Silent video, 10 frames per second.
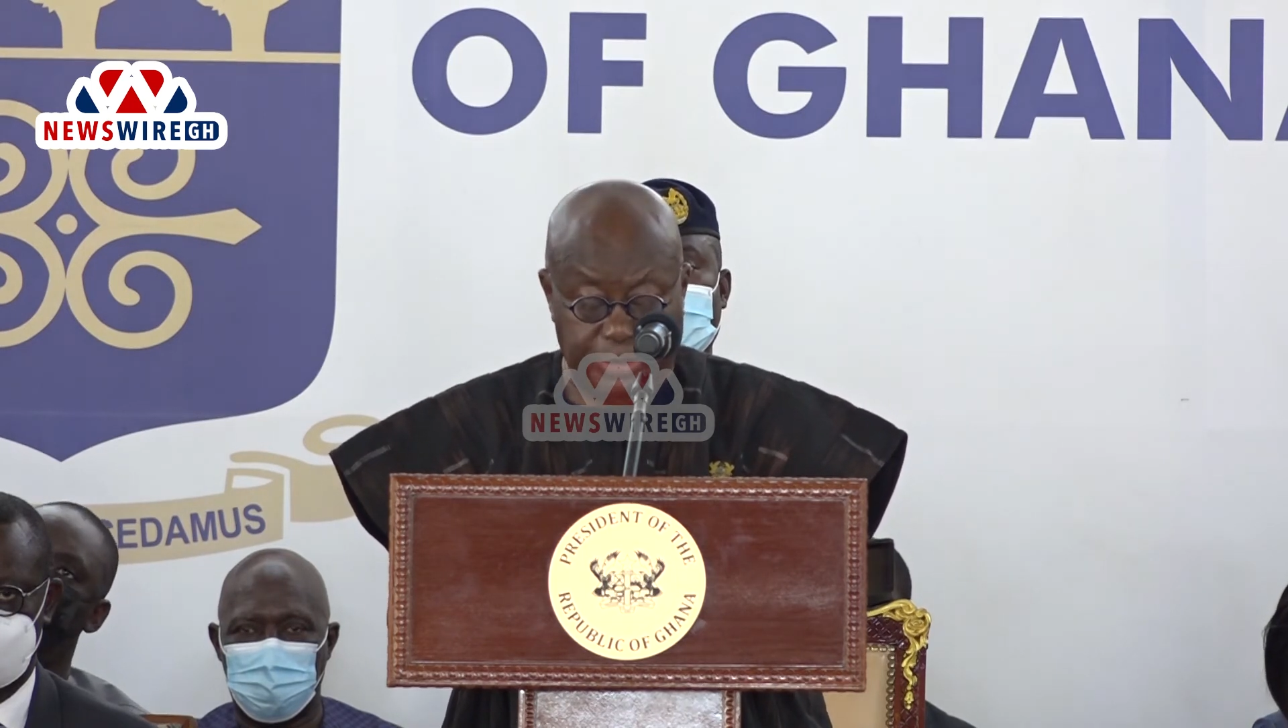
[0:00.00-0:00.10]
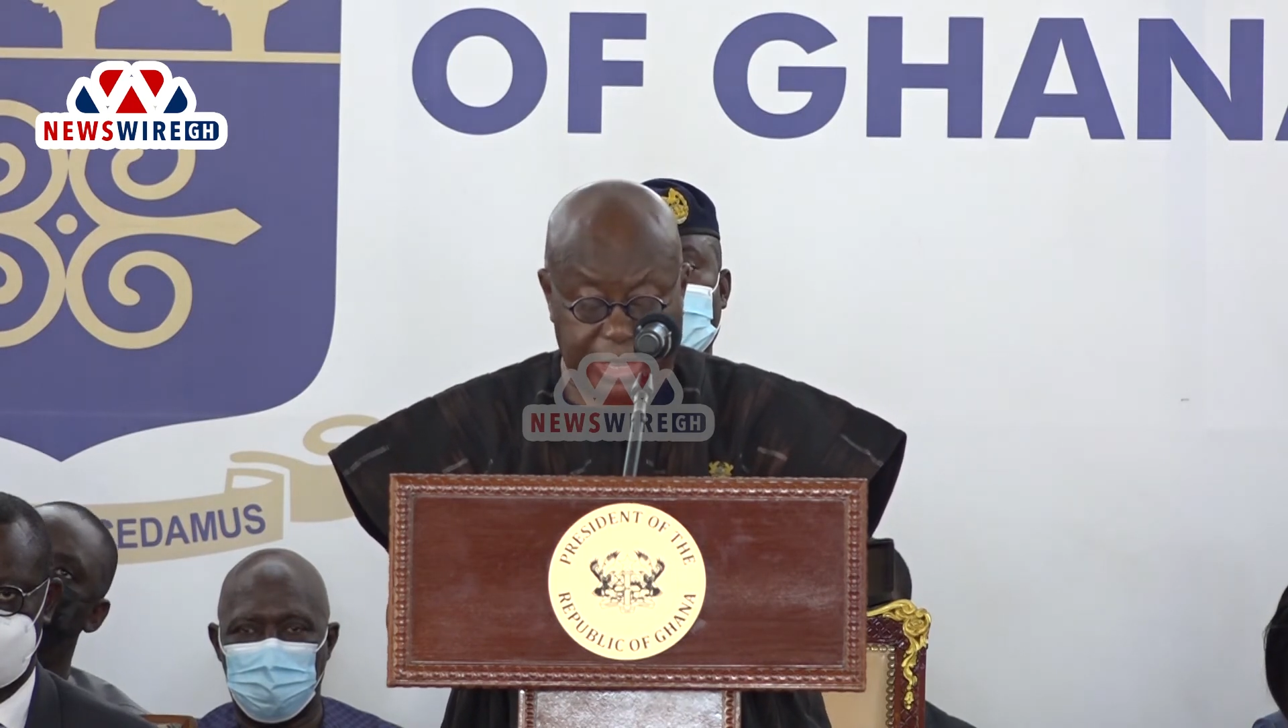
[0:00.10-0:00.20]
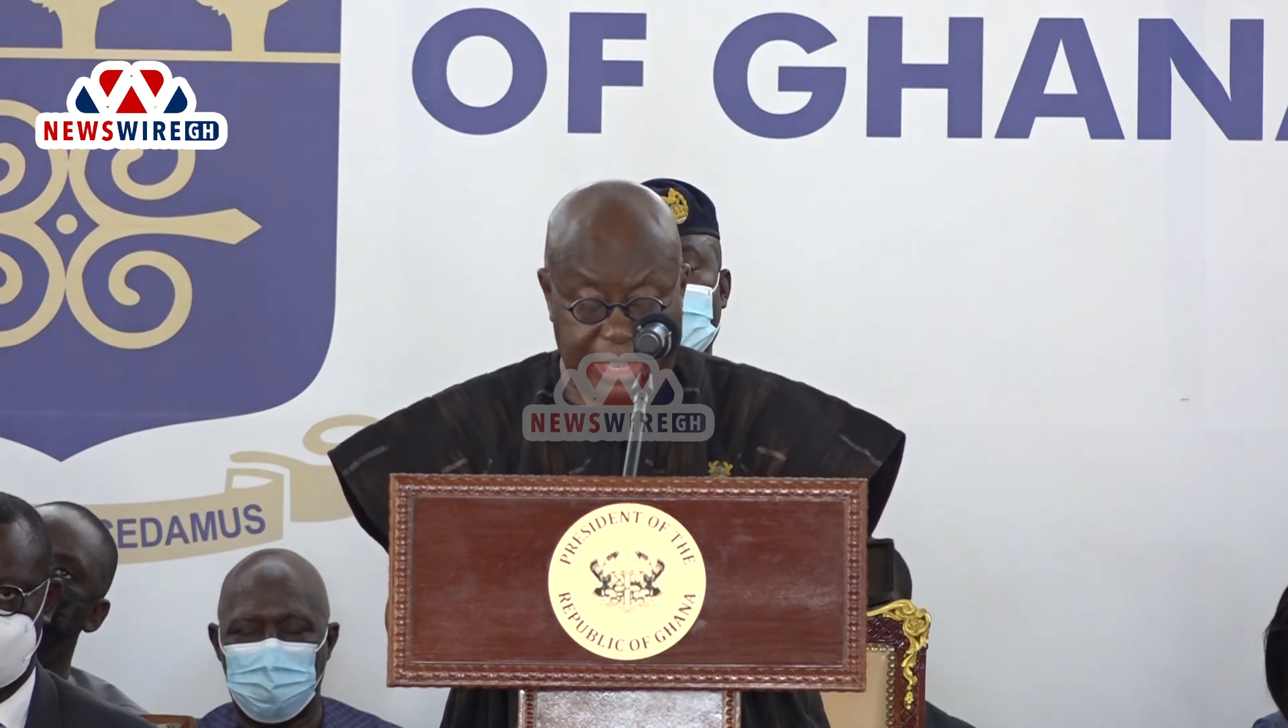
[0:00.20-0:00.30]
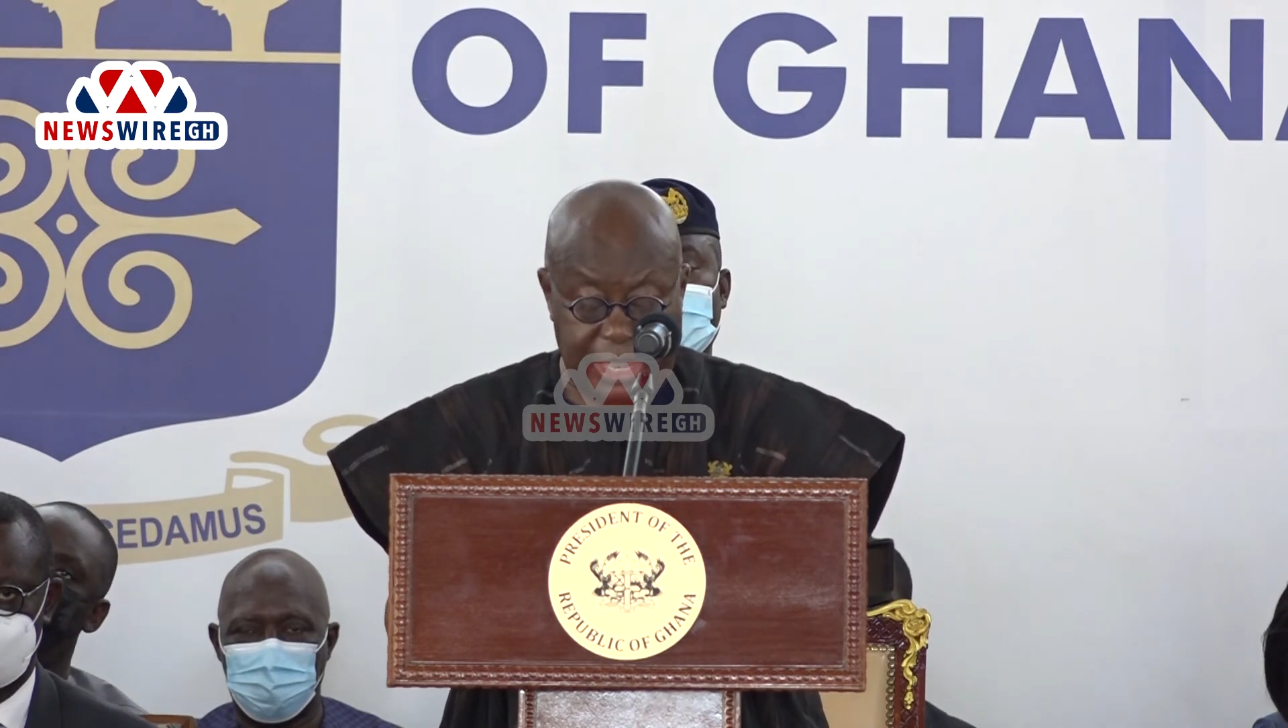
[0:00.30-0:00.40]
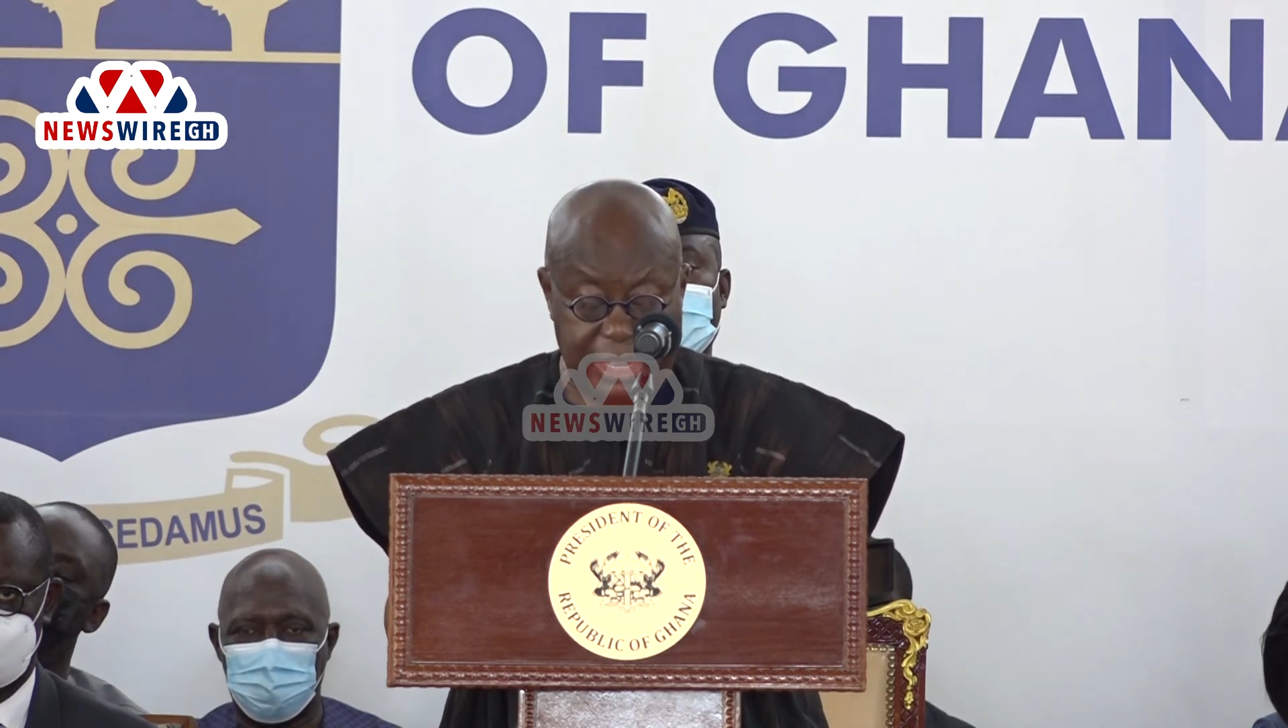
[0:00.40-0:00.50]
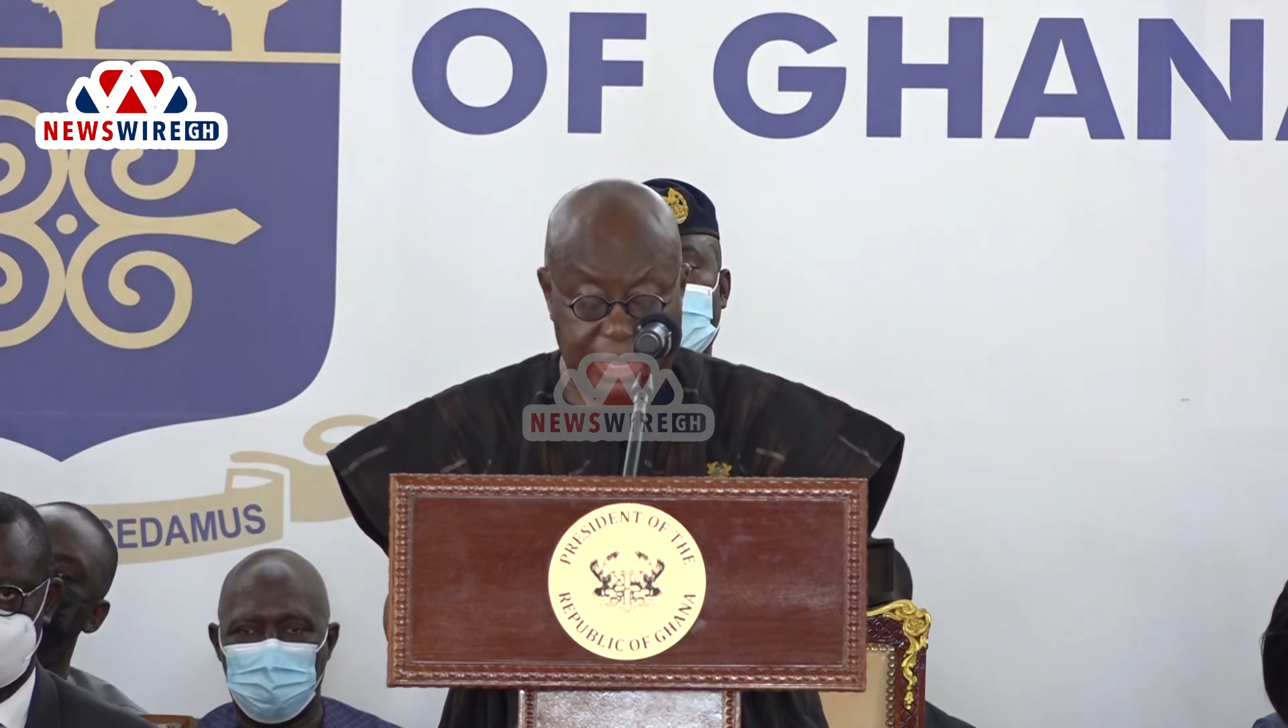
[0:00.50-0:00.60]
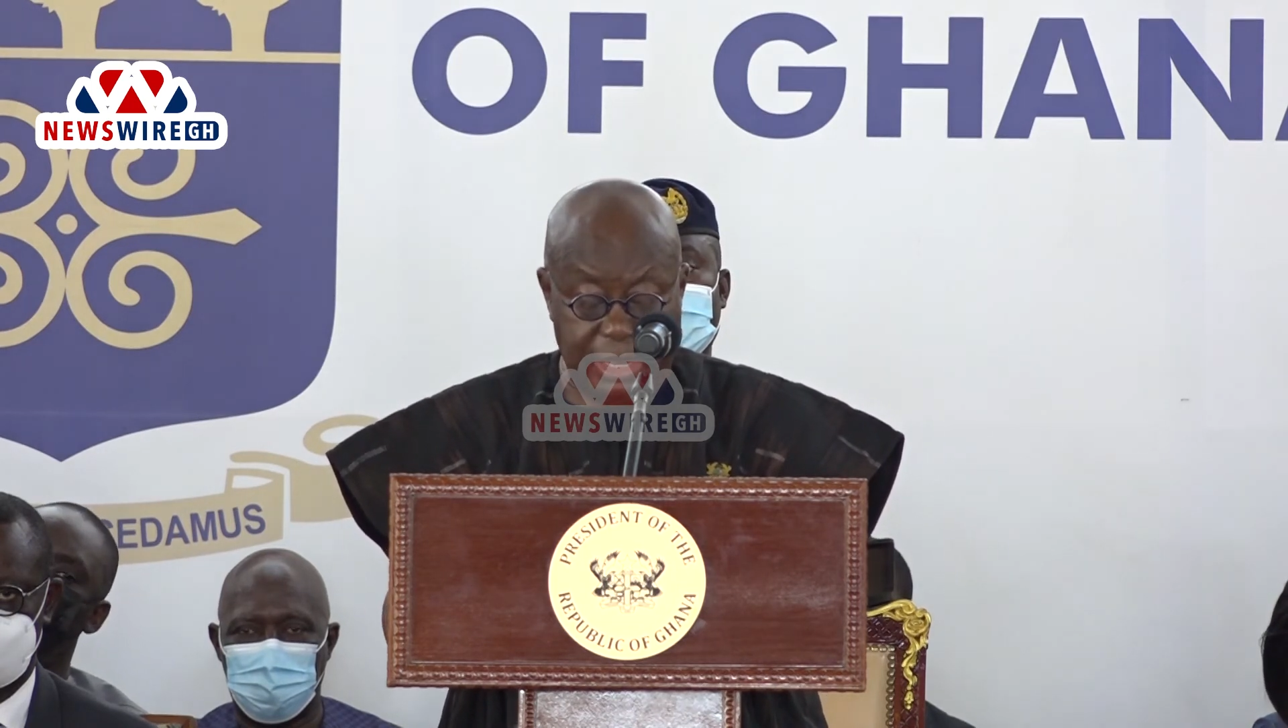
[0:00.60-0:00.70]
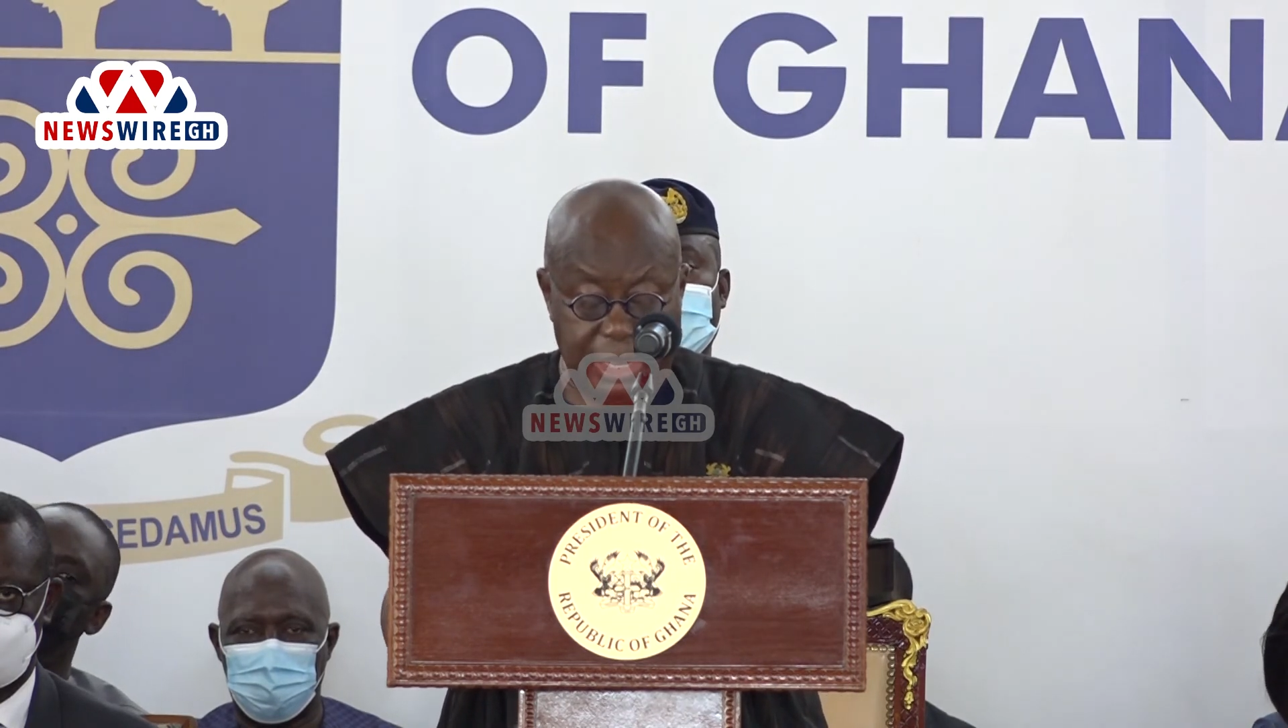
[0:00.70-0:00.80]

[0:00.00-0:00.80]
be key